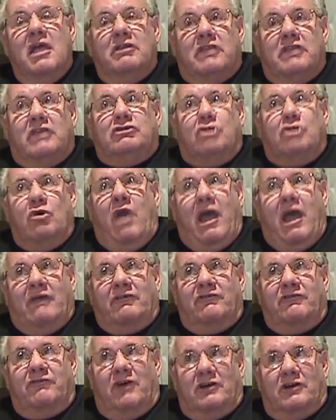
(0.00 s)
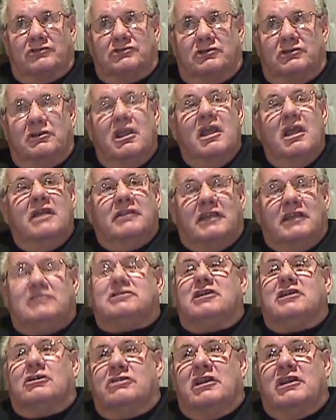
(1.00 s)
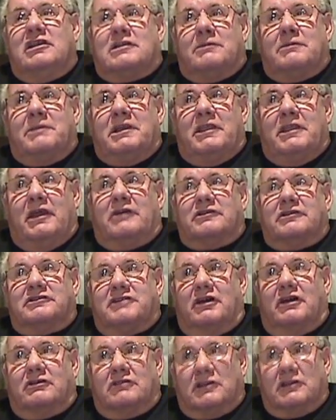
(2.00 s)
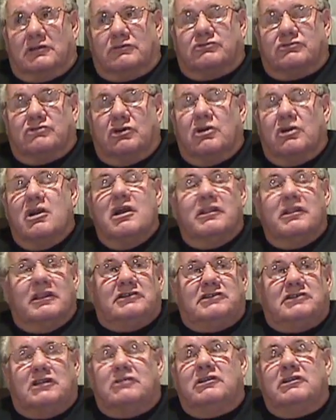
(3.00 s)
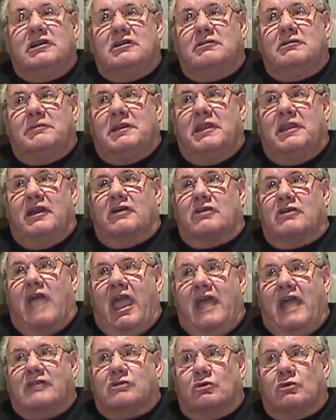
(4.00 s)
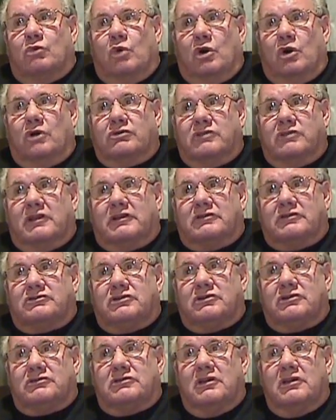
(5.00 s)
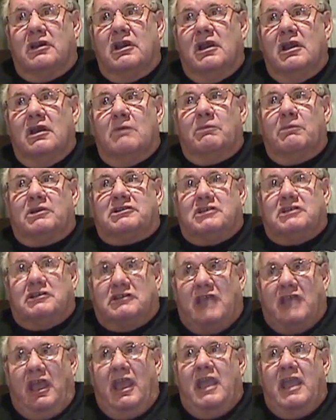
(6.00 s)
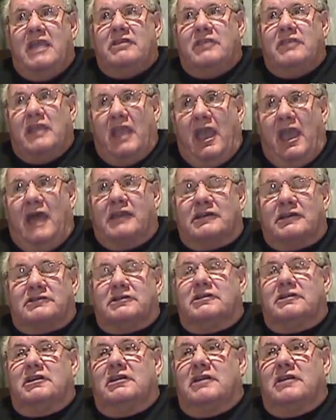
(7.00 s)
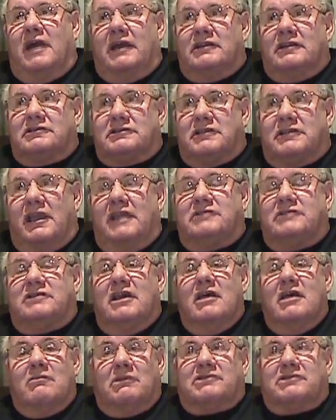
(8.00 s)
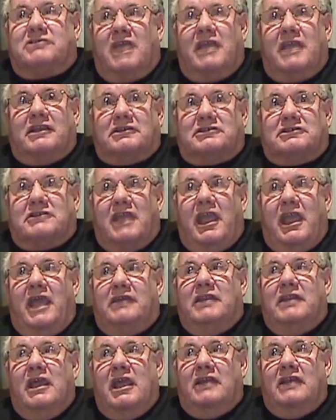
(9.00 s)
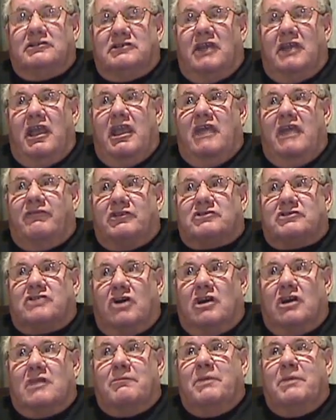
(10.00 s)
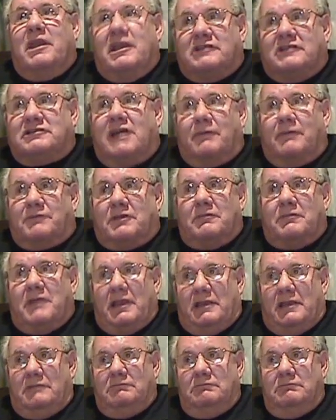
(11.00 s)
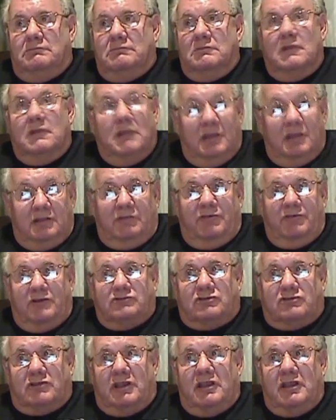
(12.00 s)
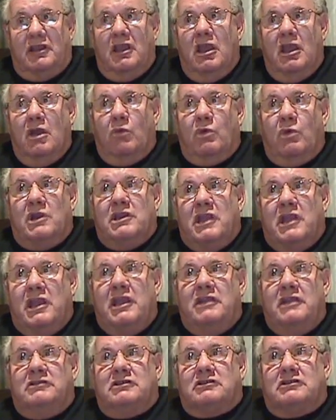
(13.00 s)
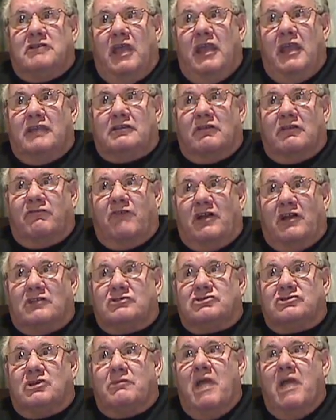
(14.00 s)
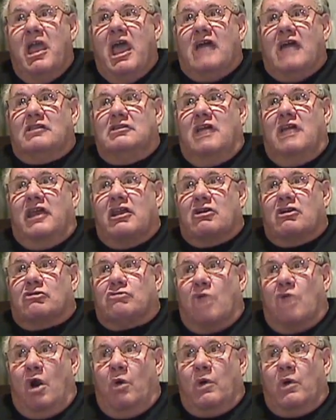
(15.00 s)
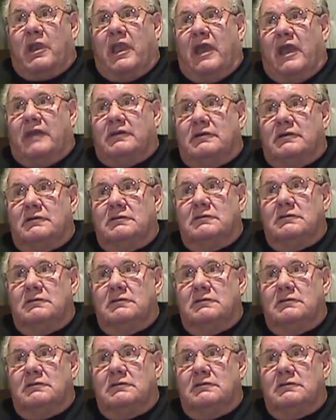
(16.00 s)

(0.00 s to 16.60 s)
They do have a function. They still need to be there to sell literature. They still need to be there to handle world literatures. But today, the addicts in the United States must take a stand and say, if it's going to be, it's up to me, individually. We need to take the fellowship and let it grow again.